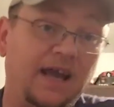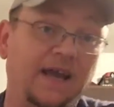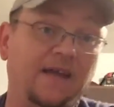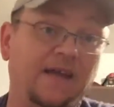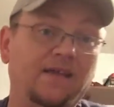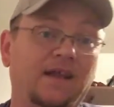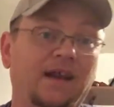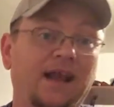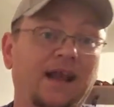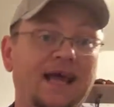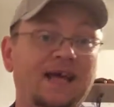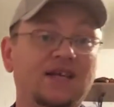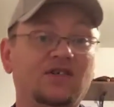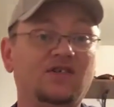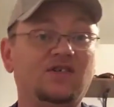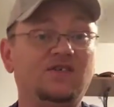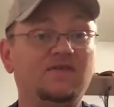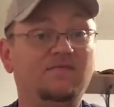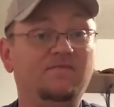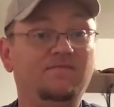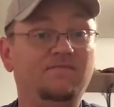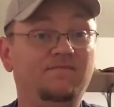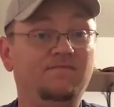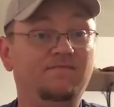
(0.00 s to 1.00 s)
In the
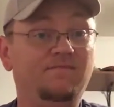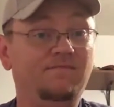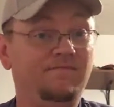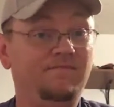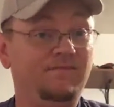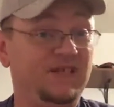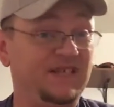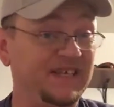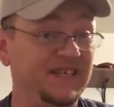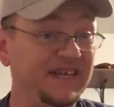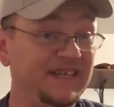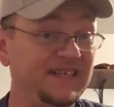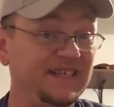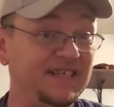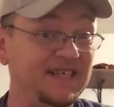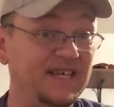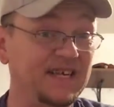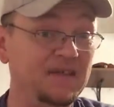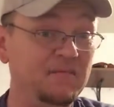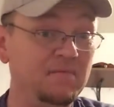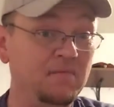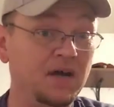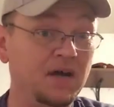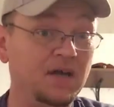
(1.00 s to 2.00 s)
last
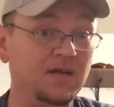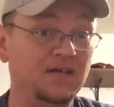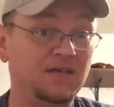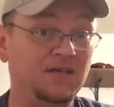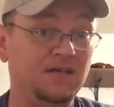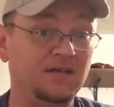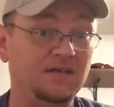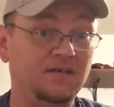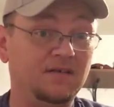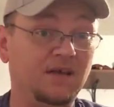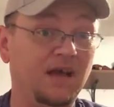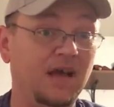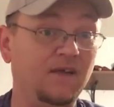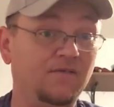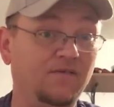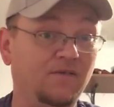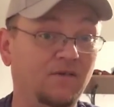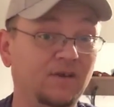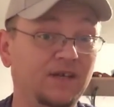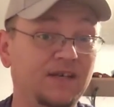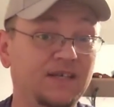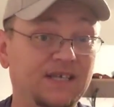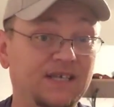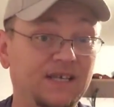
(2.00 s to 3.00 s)
16 months, I've
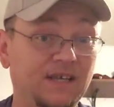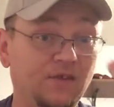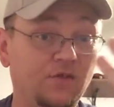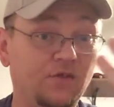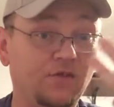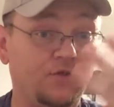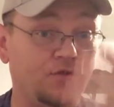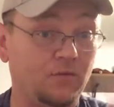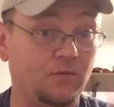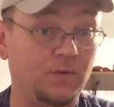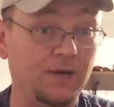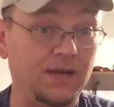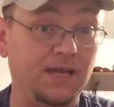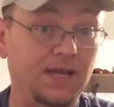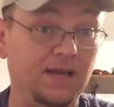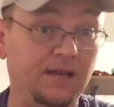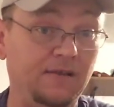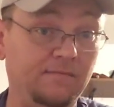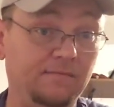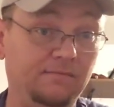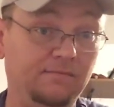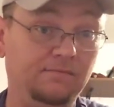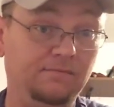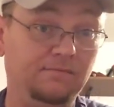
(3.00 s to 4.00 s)
only seen 3,
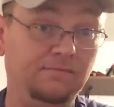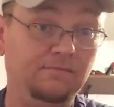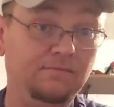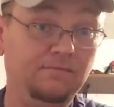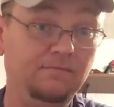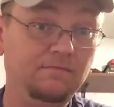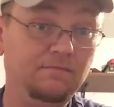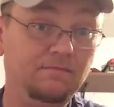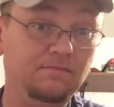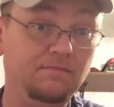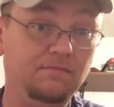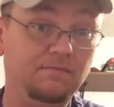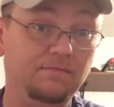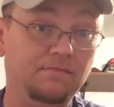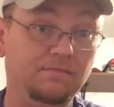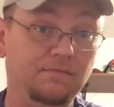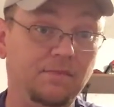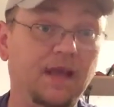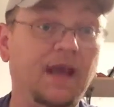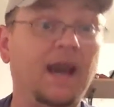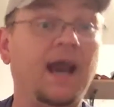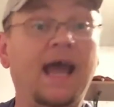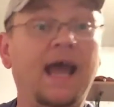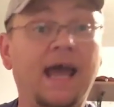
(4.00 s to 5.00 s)

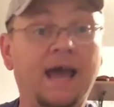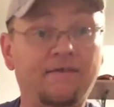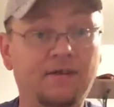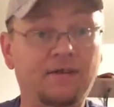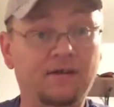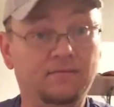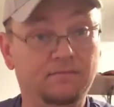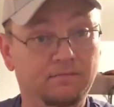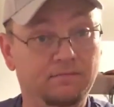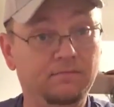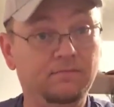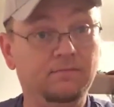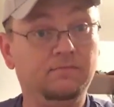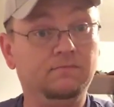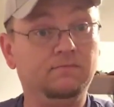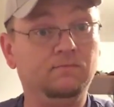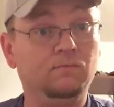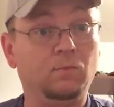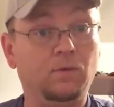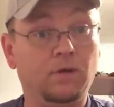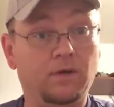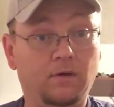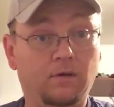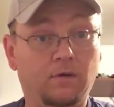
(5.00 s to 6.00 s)
and I have it
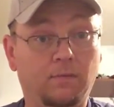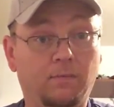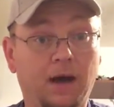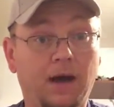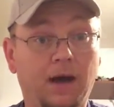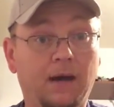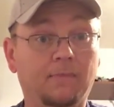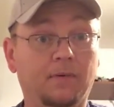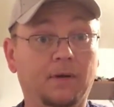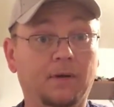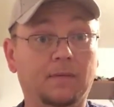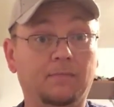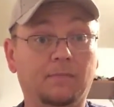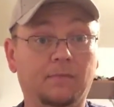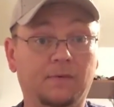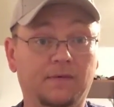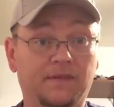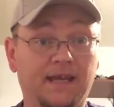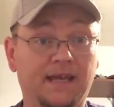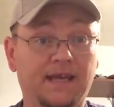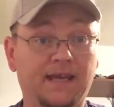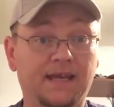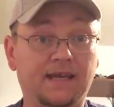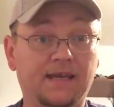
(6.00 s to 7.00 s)
where they'll pop up when
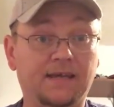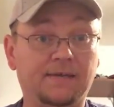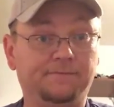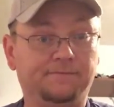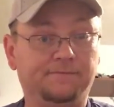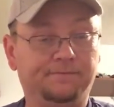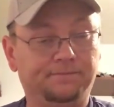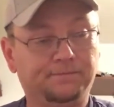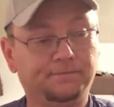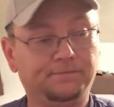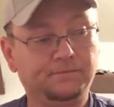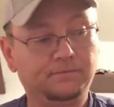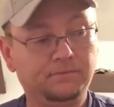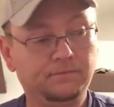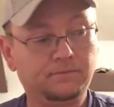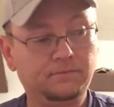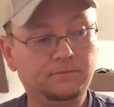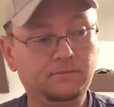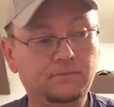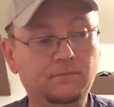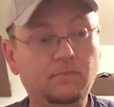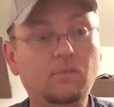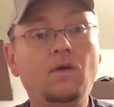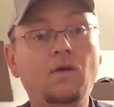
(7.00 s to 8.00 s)
they hit
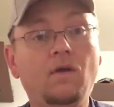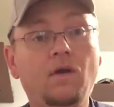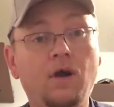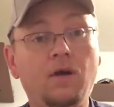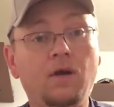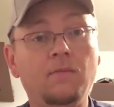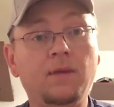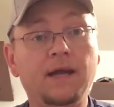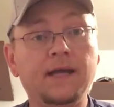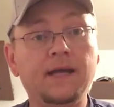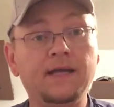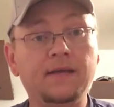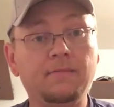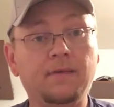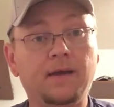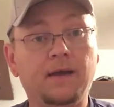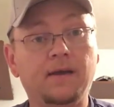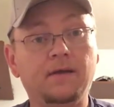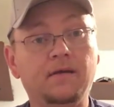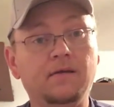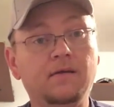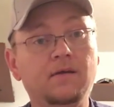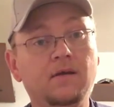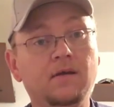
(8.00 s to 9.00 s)
on my
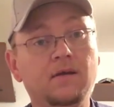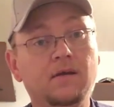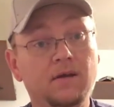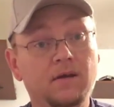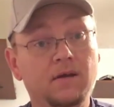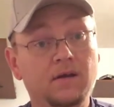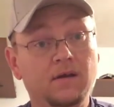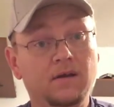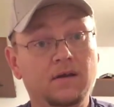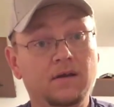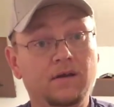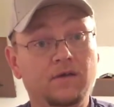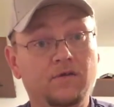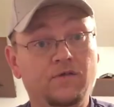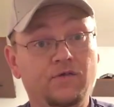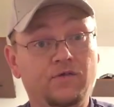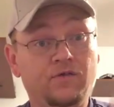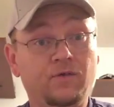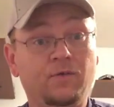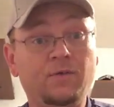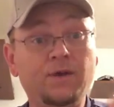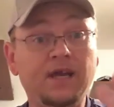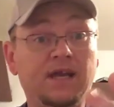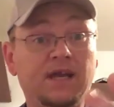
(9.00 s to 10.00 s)
eBay.
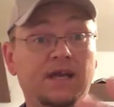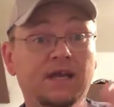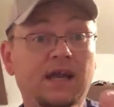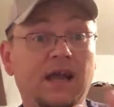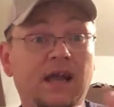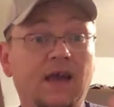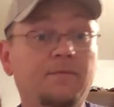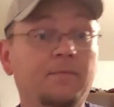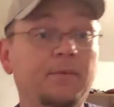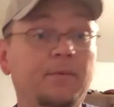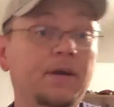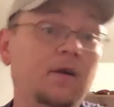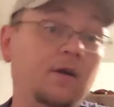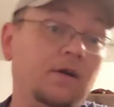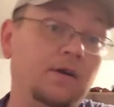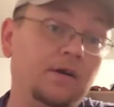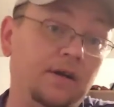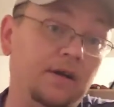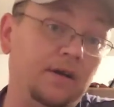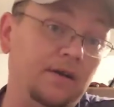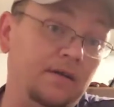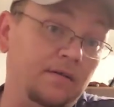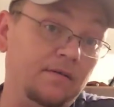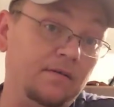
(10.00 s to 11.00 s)
3 have been on
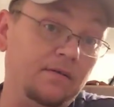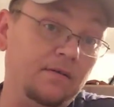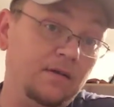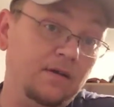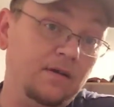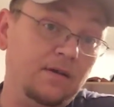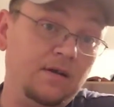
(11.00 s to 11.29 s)
there,